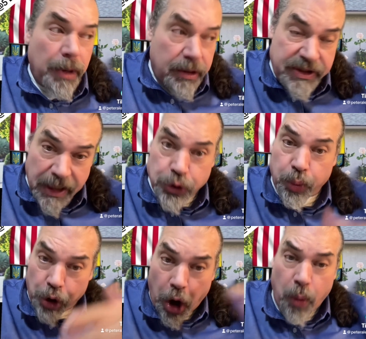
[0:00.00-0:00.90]
since
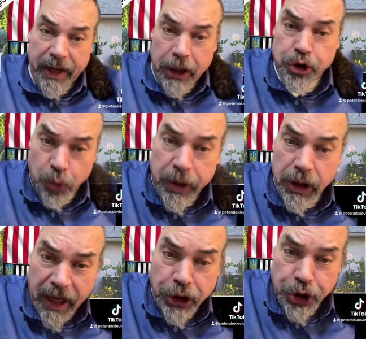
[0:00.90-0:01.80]
we're going into an
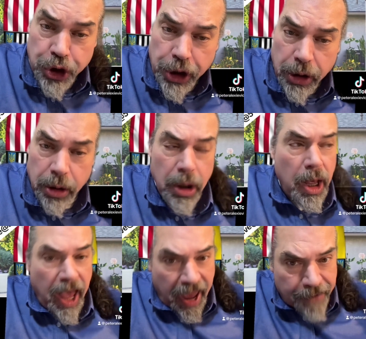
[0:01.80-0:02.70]
election year,
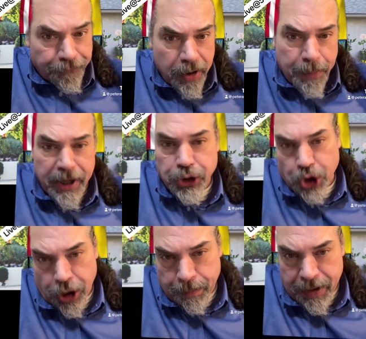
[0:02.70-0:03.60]
everybody's
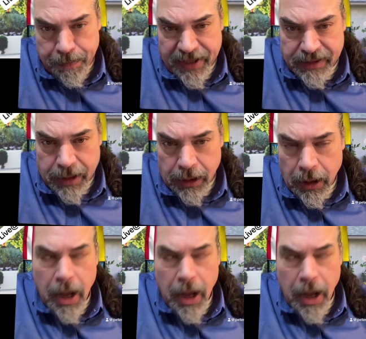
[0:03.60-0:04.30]
going to be busy.